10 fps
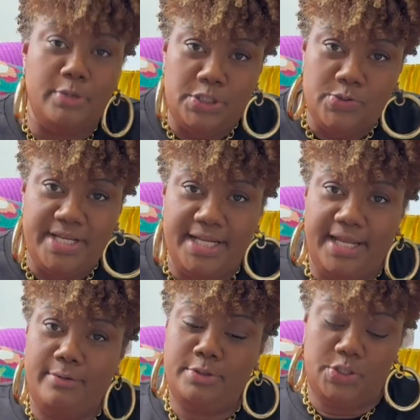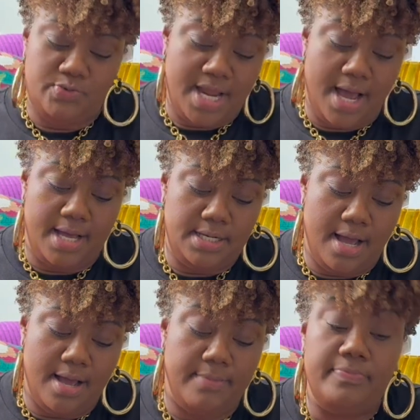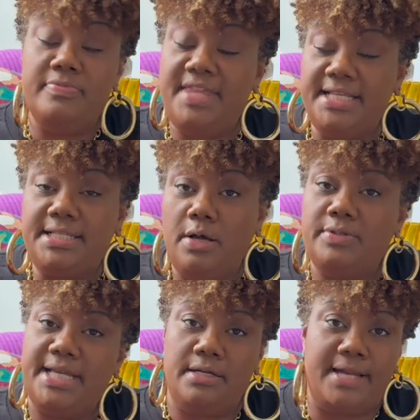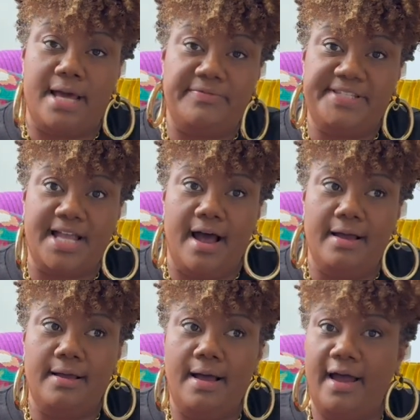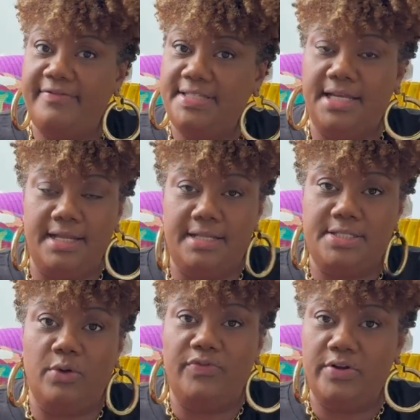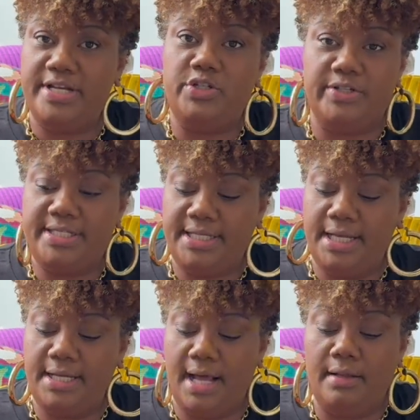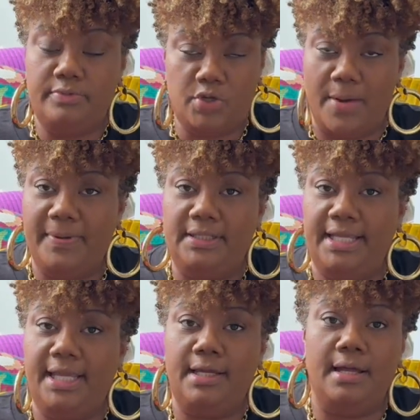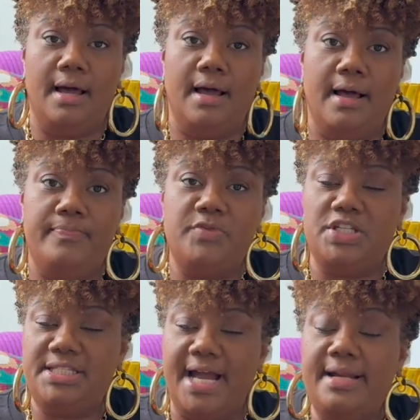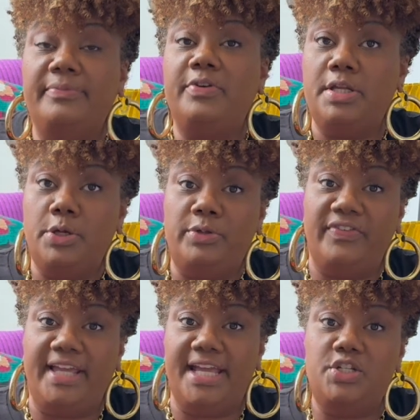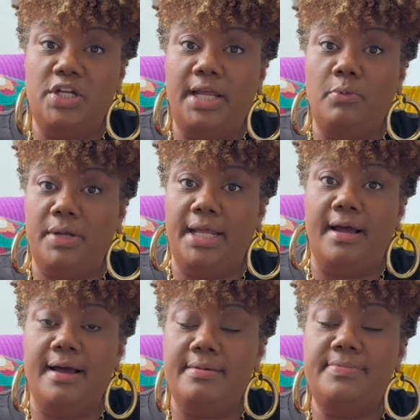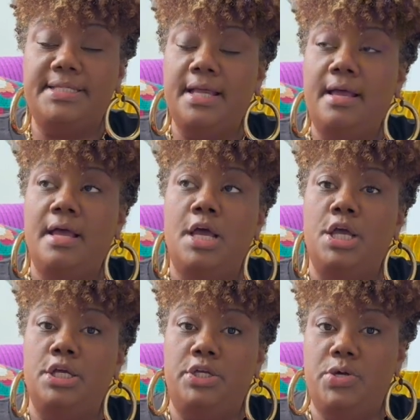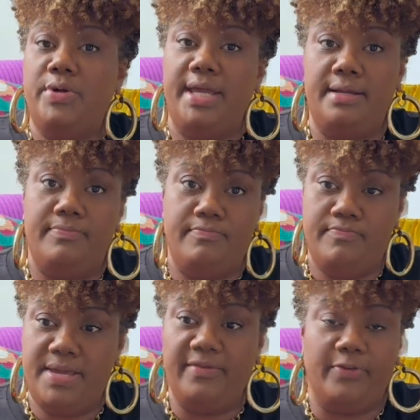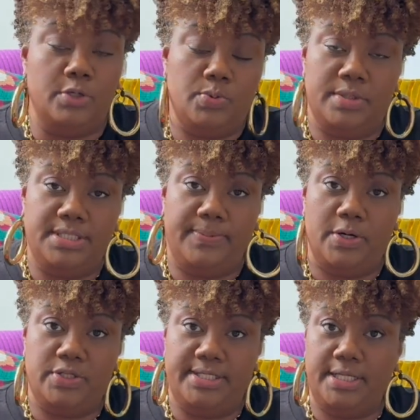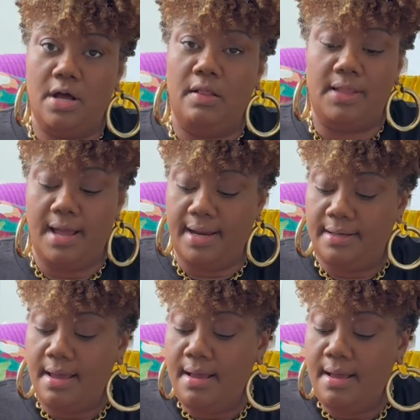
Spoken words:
Would you get it? Would you not? This goes in and out of stock. I've seen it. So if you're interested, I'll drop a link. Just sign up for the notification. And when it comes, you can be the first one to purchase it online.